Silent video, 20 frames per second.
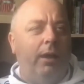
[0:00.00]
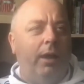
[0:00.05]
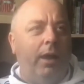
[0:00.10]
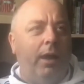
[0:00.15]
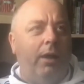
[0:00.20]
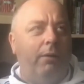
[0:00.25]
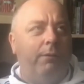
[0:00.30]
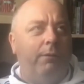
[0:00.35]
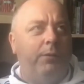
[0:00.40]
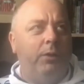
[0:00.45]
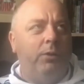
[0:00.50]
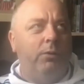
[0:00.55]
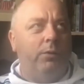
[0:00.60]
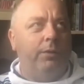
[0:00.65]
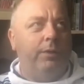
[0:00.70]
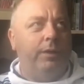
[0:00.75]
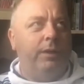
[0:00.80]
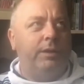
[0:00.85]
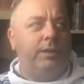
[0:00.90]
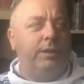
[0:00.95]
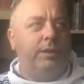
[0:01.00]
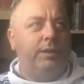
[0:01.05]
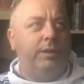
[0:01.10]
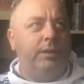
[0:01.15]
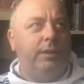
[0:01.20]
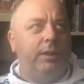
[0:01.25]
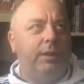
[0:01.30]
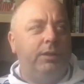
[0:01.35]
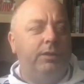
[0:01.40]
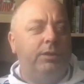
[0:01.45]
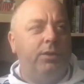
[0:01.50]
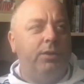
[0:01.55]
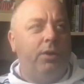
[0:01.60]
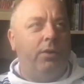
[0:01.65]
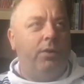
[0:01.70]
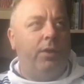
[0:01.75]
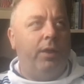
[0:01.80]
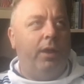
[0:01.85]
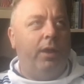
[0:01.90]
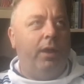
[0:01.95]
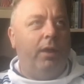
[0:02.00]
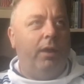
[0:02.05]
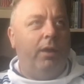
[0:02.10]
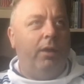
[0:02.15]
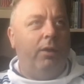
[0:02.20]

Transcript: our view on this is not that